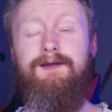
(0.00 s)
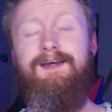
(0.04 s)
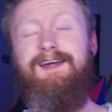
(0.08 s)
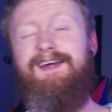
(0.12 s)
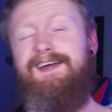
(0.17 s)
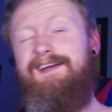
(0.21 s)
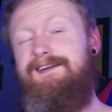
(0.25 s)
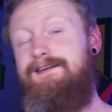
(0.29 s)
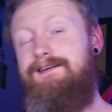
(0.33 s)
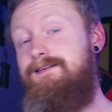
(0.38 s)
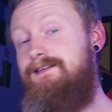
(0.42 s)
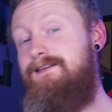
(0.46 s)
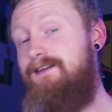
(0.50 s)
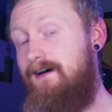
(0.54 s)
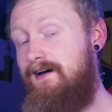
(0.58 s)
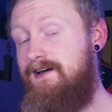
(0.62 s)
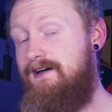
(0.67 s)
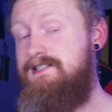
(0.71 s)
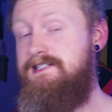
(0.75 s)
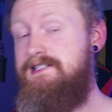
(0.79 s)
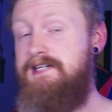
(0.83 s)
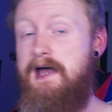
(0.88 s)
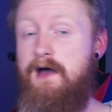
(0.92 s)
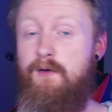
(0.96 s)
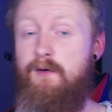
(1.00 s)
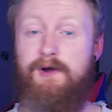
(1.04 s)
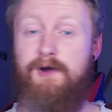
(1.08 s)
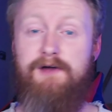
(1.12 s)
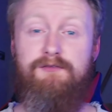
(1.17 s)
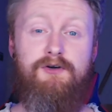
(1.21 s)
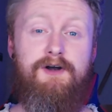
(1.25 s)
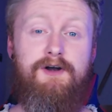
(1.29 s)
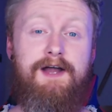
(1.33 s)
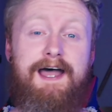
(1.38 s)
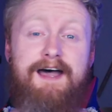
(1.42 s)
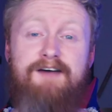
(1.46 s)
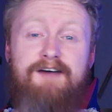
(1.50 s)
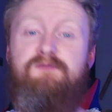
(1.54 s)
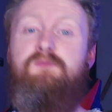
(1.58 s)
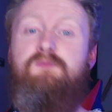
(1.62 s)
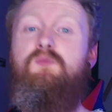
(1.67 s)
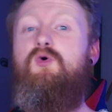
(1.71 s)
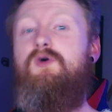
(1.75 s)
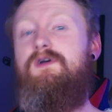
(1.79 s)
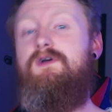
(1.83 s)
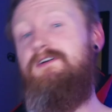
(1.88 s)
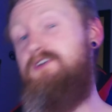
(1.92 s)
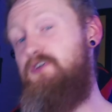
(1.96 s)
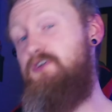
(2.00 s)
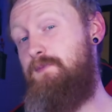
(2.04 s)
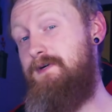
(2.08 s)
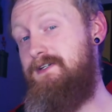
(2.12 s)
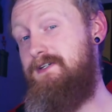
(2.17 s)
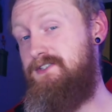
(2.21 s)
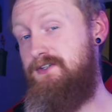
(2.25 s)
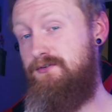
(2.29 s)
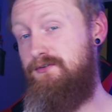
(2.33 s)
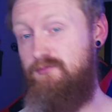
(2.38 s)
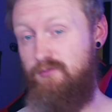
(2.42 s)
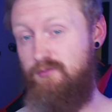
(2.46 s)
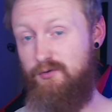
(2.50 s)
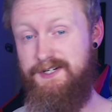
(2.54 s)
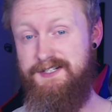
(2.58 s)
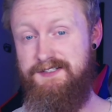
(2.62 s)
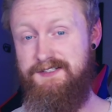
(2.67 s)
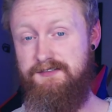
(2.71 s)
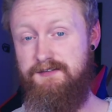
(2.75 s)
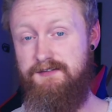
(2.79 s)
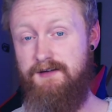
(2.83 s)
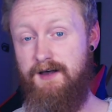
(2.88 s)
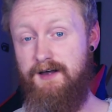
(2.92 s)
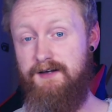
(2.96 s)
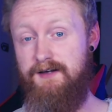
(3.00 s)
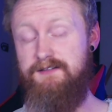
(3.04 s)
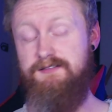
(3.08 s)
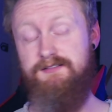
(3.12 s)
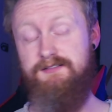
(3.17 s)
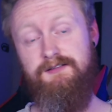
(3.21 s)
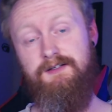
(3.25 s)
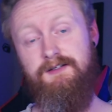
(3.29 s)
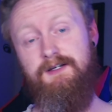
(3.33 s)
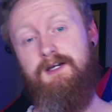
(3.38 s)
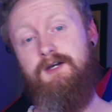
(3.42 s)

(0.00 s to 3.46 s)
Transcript: It does, however, have more expensive restocks